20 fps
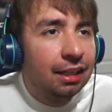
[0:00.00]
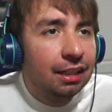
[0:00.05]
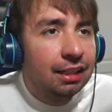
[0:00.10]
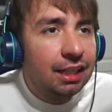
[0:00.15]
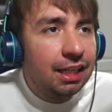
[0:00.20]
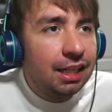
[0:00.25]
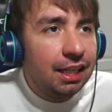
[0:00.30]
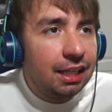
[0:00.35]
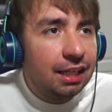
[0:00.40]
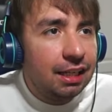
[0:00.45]

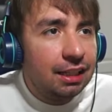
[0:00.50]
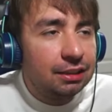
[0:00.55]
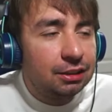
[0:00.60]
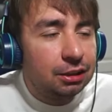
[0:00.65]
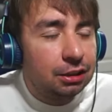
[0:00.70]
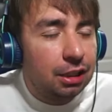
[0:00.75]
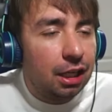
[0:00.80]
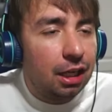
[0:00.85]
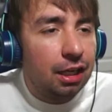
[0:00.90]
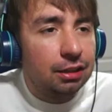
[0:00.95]
He
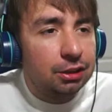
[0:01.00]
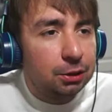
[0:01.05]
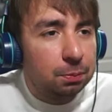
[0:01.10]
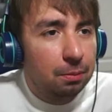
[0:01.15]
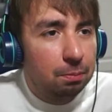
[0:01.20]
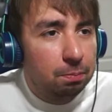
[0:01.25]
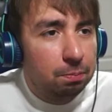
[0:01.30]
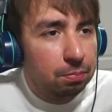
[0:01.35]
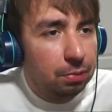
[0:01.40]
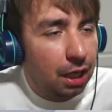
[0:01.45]
sucks
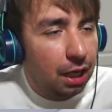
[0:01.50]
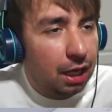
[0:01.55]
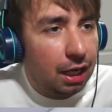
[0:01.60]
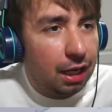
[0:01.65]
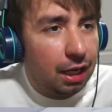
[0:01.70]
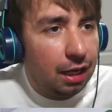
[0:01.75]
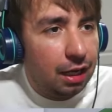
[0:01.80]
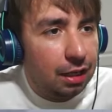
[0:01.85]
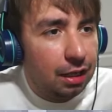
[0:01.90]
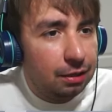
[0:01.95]

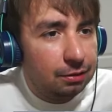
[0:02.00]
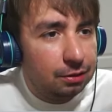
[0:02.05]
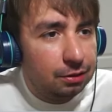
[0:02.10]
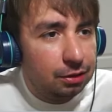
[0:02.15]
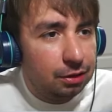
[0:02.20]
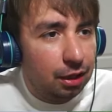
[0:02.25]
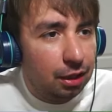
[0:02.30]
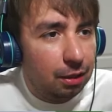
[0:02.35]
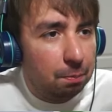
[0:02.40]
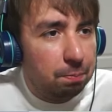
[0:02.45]
uh,
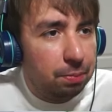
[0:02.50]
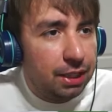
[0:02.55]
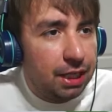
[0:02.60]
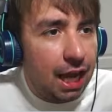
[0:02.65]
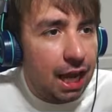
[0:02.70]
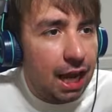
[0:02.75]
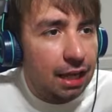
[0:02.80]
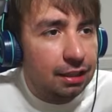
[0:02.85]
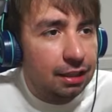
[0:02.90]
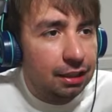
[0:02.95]

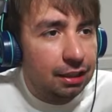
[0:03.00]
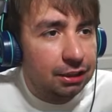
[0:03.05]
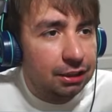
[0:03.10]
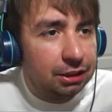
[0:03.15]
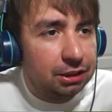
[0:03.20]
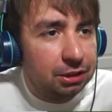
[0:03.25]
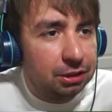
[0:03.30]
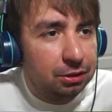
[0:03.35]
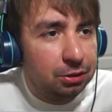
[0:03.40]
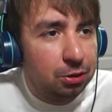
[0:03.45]

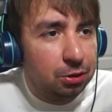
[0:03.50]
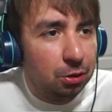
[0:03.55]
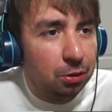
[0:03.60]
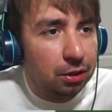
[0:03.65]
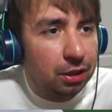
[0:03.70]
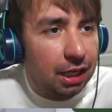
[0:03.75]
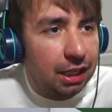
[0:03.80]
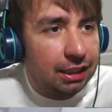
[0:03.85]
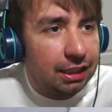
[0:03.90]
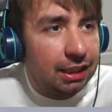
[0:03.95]
bananas
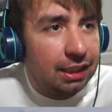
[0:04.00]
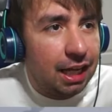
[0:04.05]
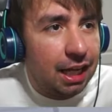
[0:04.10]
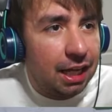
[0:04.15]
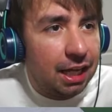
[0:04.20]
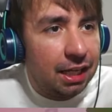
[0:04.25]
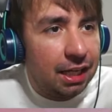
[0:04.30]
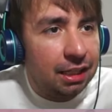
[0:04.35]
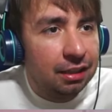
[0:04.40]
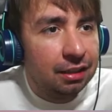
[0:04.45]
doodah day.